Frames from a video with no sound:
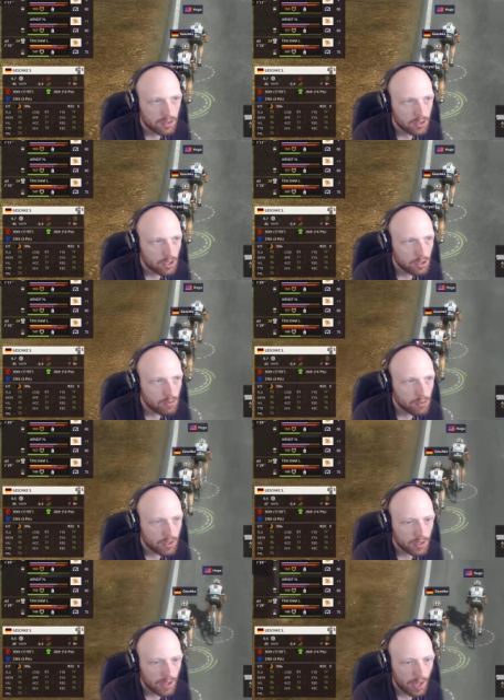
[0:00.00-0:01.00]
you
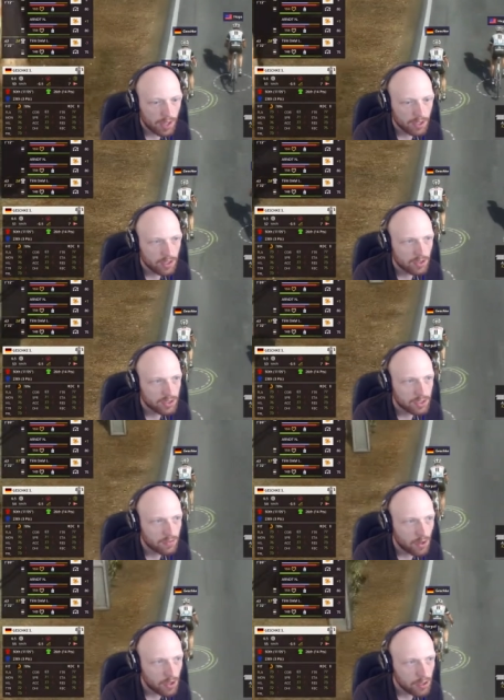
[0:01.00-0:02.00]
at
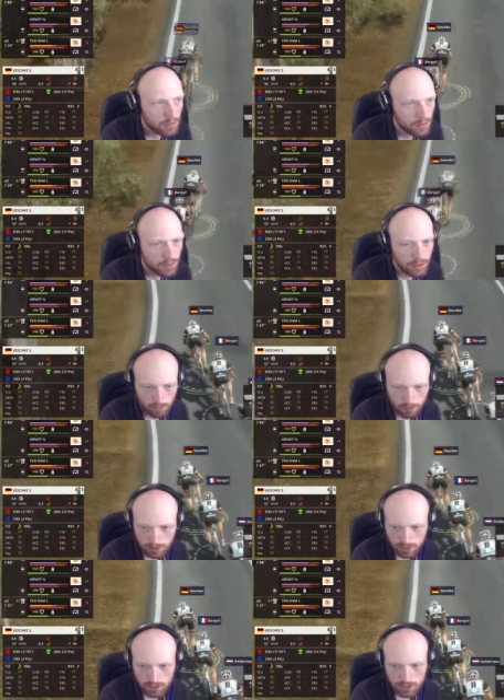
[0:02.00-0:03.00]
95.
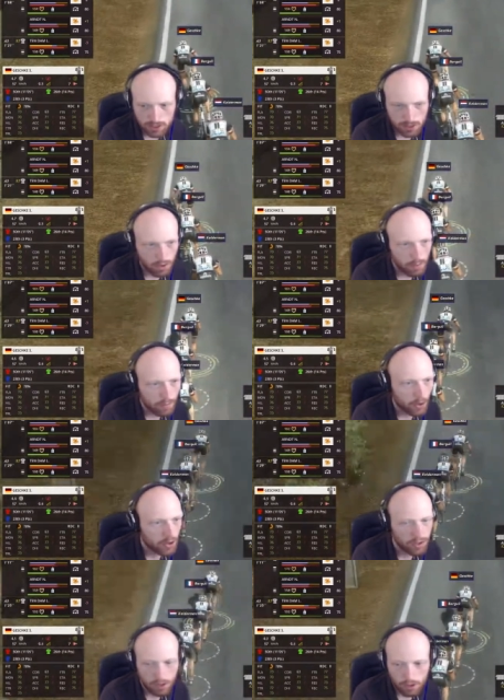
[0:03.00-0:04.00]
It's actually going
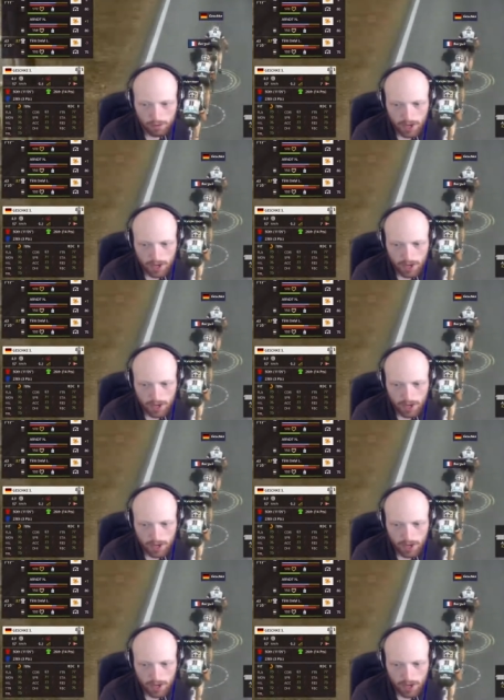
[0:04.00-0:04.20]
by a lot